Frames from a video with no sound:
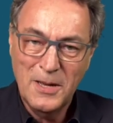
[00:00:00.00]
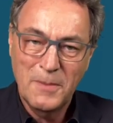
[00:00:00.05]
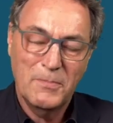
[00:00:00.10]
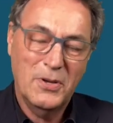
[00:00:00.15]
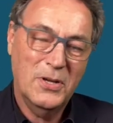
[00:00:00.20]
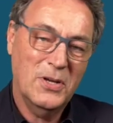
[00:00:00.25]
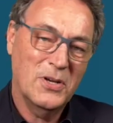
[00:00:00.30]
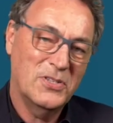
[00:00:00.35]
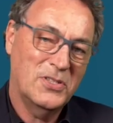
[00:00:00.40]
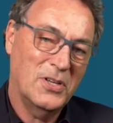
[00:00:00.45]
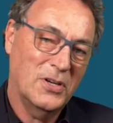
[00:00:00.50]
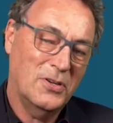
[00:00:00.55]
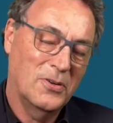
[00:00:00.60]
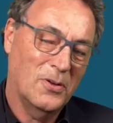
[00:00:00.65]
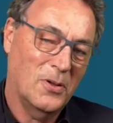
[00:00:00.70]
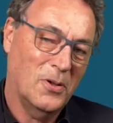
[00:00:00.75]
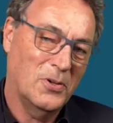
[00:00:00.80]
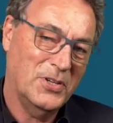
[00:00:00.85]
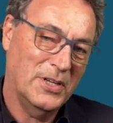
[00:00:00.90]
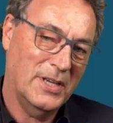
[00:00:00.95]
because
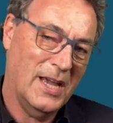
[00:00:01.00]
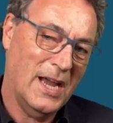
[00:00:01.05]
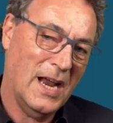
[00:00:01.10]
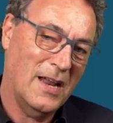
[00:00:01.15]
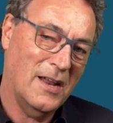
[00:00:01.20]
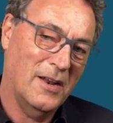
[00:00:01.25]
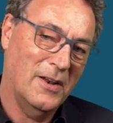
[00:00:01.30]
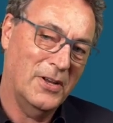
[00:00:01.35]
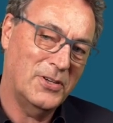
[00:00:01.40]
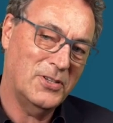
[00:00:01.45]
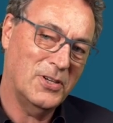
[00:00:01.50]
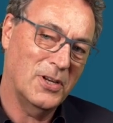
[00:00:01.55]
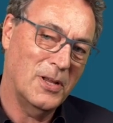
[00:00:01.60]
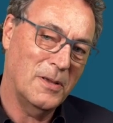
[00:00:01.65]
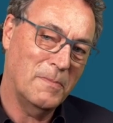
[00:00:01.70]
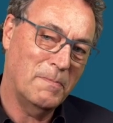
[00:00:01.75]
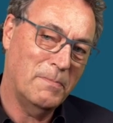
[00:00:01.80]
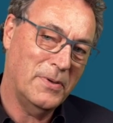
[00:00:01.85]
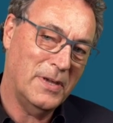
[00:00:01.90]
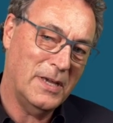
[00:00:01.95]
technology can
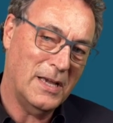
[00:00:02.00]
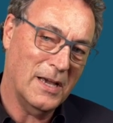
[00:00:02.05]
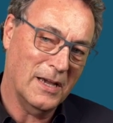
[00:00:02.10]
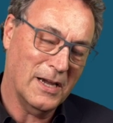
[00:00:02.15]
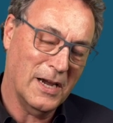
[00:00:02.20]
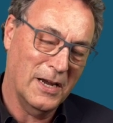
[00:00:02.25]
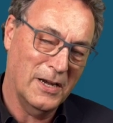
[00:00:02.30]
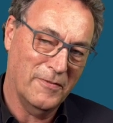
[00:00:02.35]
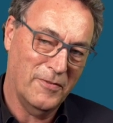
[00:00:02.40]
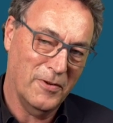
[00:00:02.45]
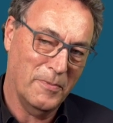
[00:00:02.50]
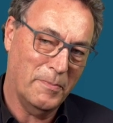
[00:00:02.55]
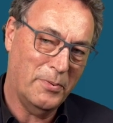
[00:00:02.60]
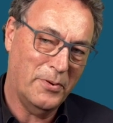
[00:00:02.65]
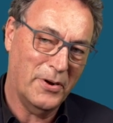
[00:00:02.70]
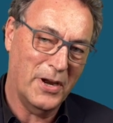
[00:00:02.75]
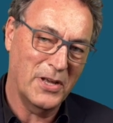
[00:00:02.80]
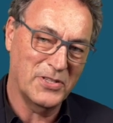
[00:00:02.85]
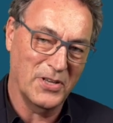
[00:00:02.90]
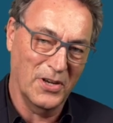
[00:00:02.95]
initially be a kind of a
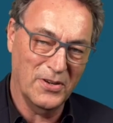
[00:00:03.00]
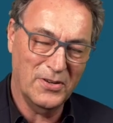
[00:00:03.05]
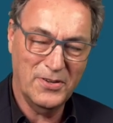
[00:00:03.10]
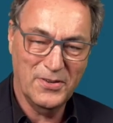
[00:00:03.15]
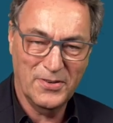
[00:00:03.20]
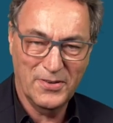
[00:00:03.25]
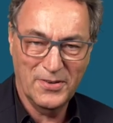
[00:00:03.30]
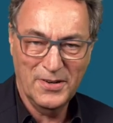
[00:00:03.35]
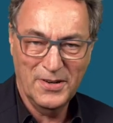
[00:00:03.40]
present,